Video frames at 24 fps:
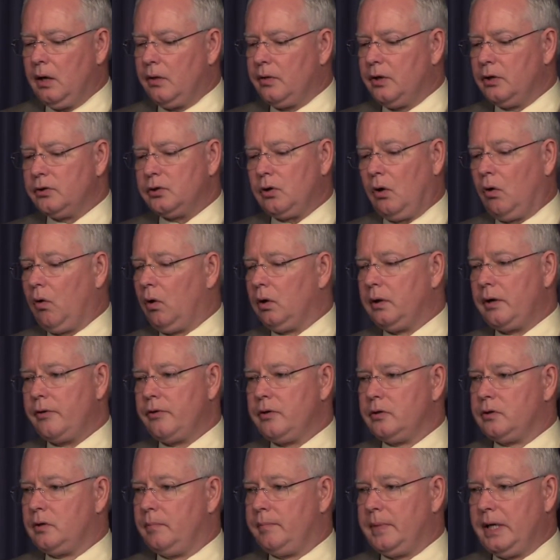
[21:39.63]
there's a whole
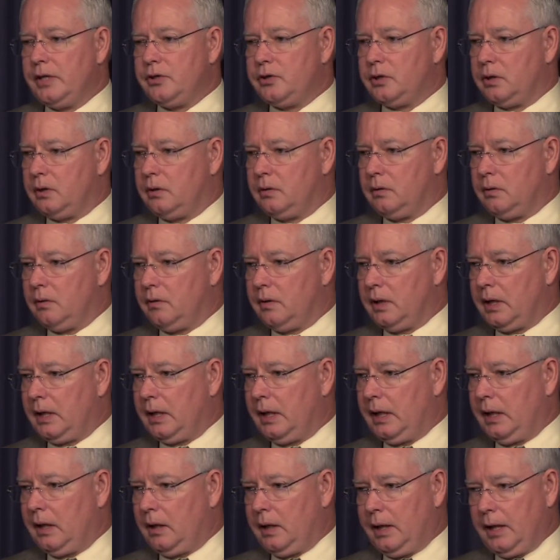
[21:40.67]
other dimension
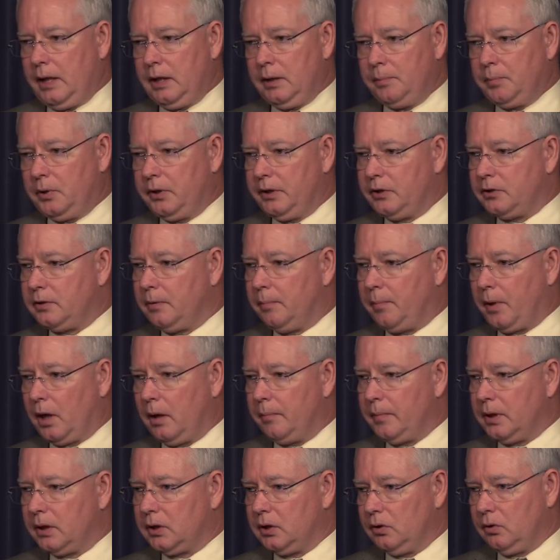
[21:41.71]
that any police
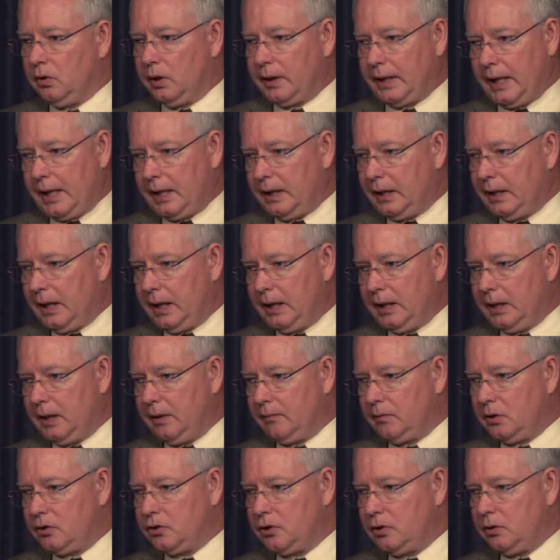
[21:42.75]
department could look at in any
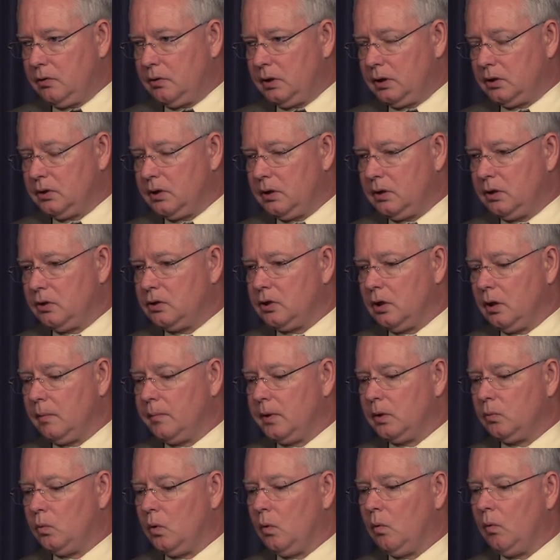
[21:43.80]
given shooting to
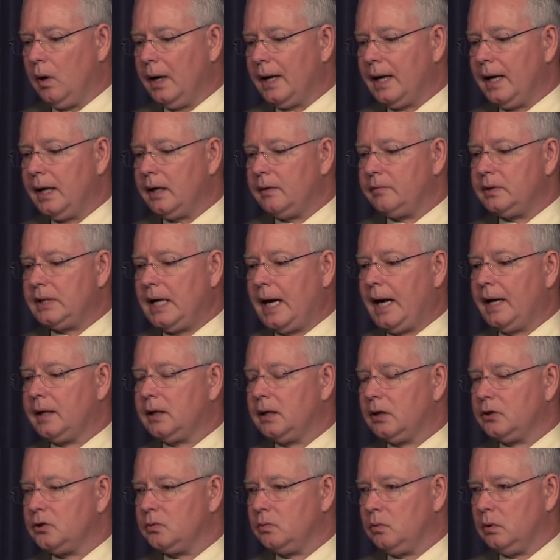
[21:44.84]
determine, well, what kind of
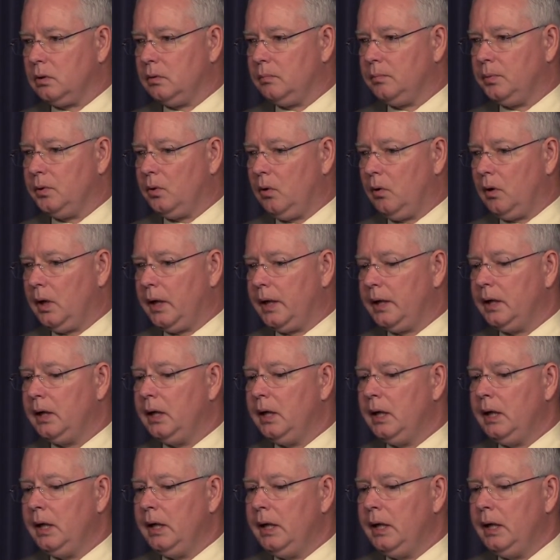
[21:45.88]
tactics were employed,